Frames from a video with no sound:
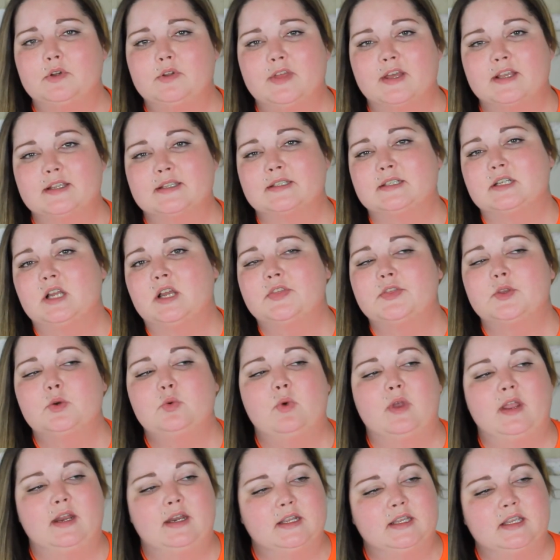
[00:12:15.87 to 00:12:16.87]
That's not the
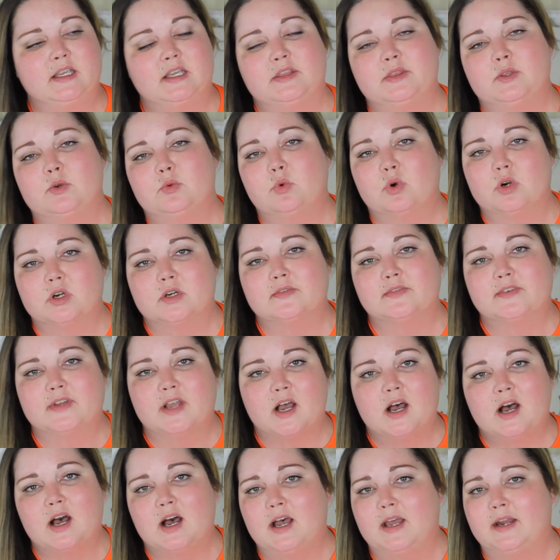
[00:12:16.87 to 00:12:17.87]
way to get the Word of
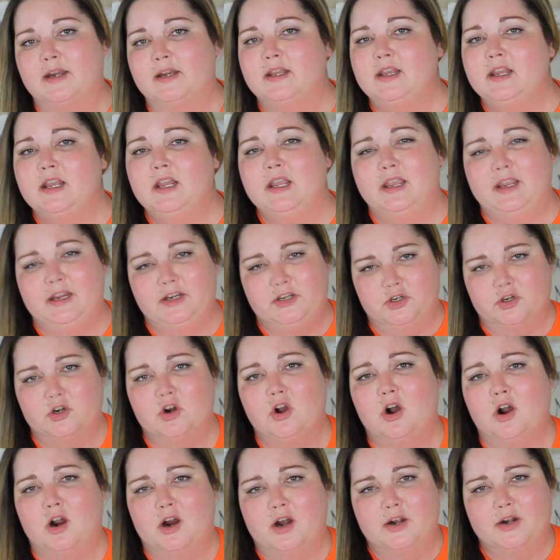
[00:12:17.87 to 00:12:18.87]
God in your
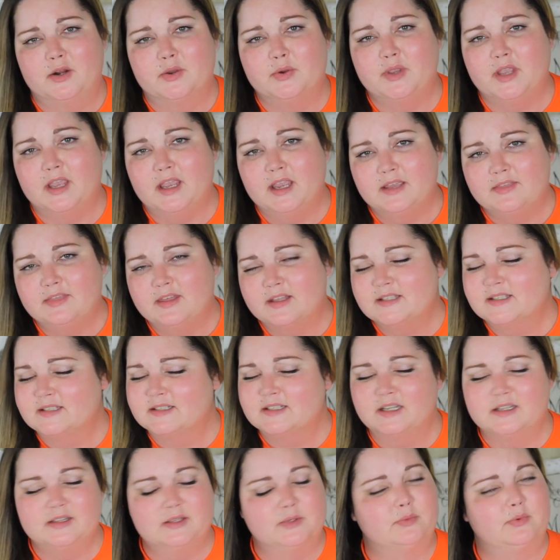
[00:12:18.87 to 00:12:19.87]
heart, okay? That's
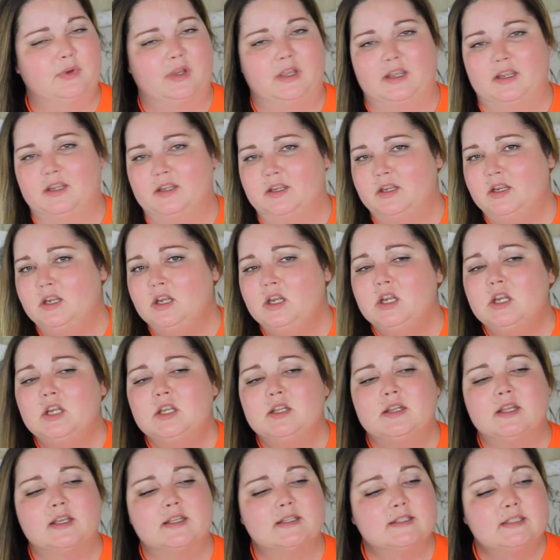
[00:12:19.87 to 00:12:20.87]
not the way.
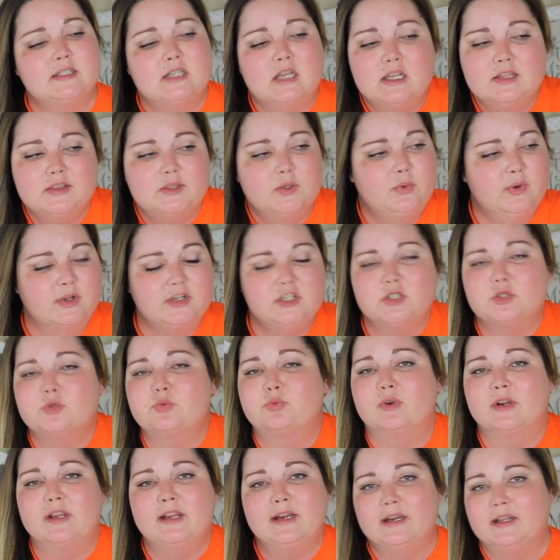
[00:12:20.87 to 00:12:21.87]
That's not the way. Just
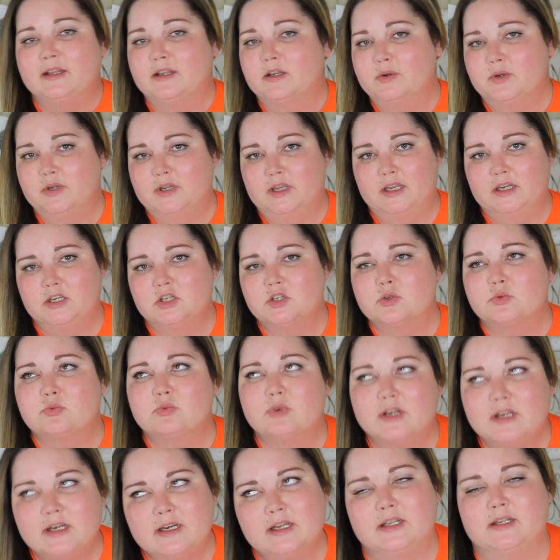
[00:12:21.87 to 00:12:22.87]
read it, okay? Just
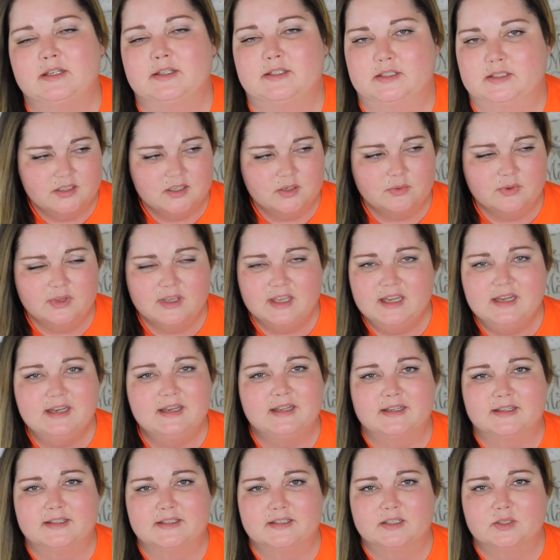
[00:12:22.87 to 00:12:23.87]
read it. Don't eat
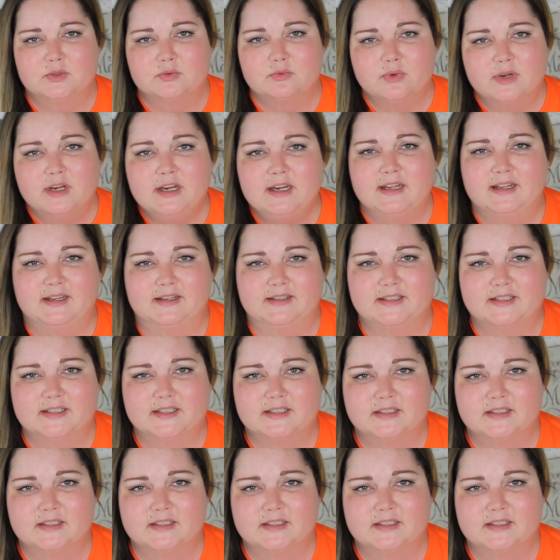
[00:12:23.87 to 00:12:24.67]
it. Read it.